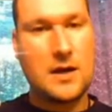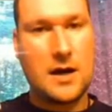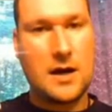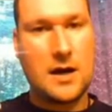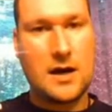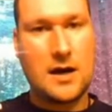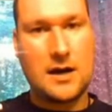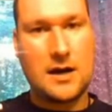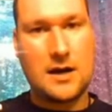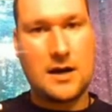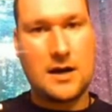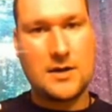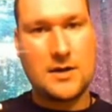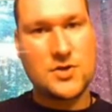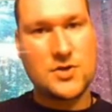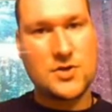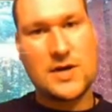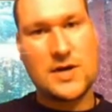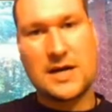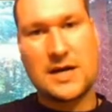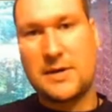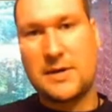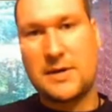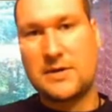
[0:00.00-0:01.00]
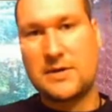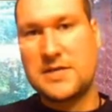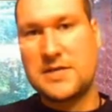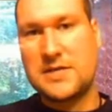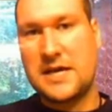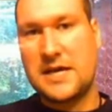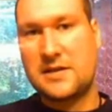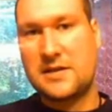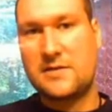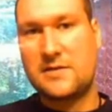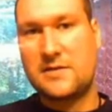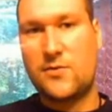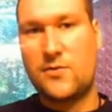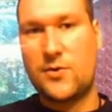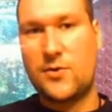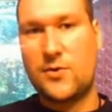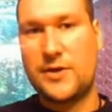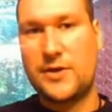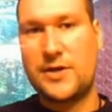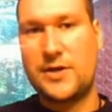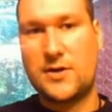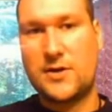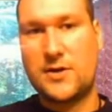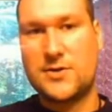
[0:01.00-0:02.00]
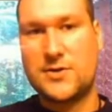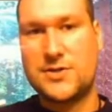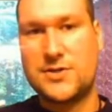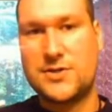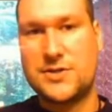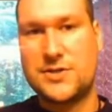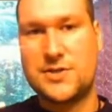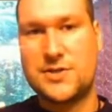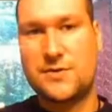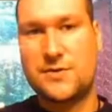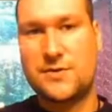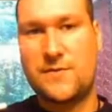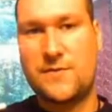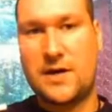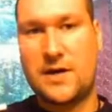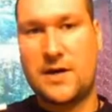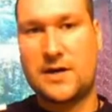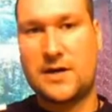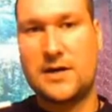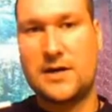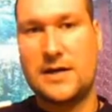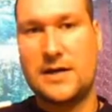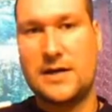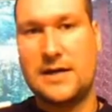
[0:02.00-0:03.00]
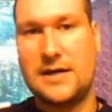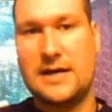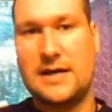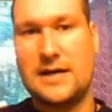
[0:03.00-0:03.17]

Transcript: I tried about 10 of the 40 cartridges so far.